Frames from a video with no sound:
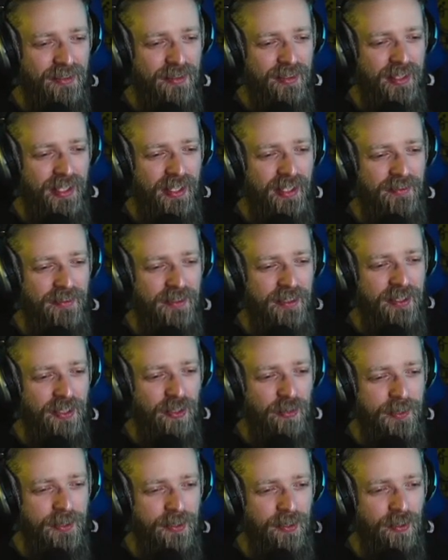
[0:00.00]
Yeah, if you
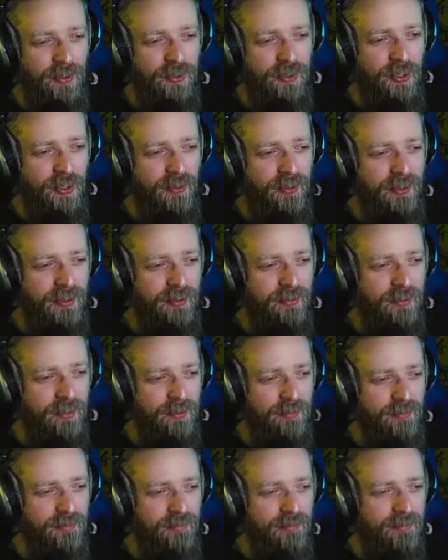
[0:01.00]
tell me not to go in a
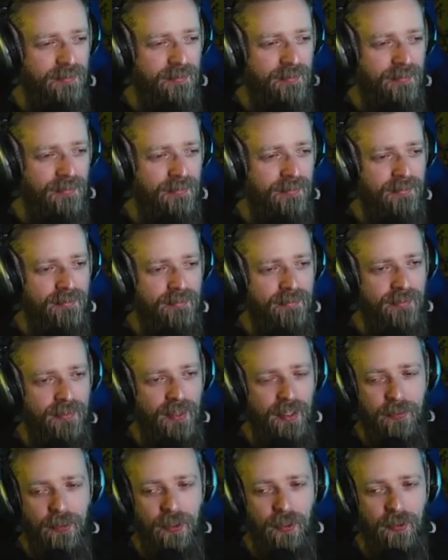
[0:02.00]
room,
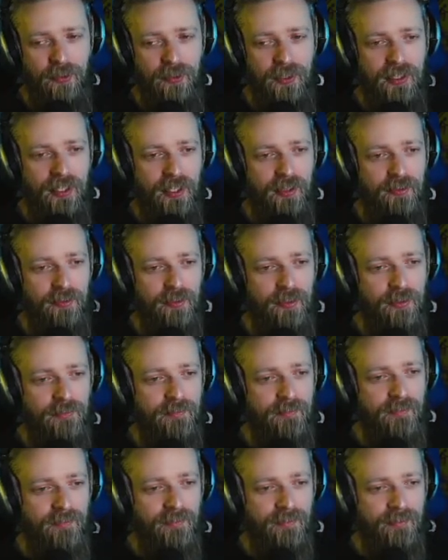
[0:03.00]
I'm going in that
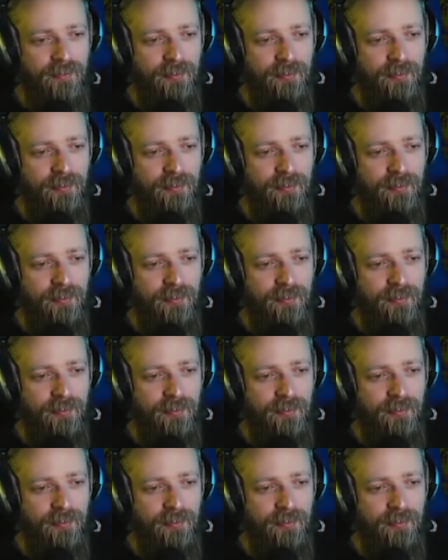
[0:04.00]
room.